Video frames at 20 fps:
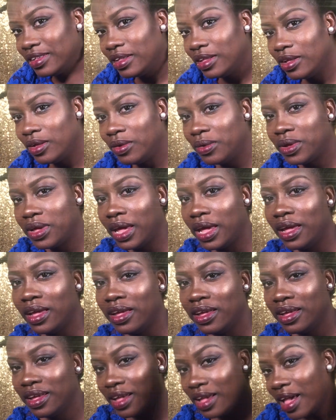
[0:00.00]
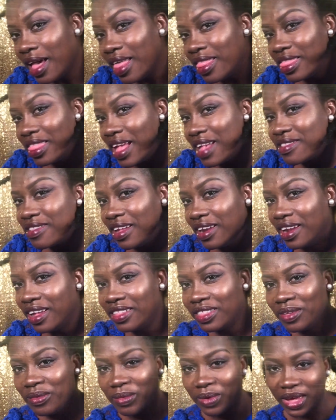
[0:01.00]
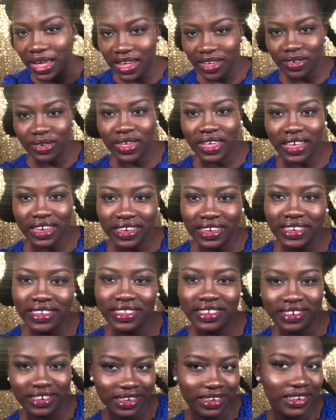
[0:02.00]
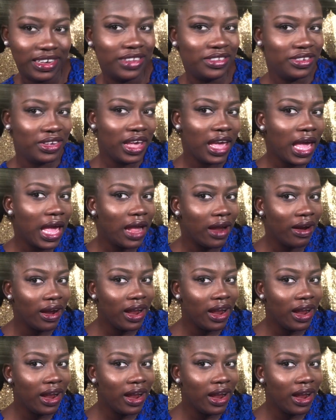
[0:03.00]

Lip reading: Okay, and that's another way you can stretch out your hair.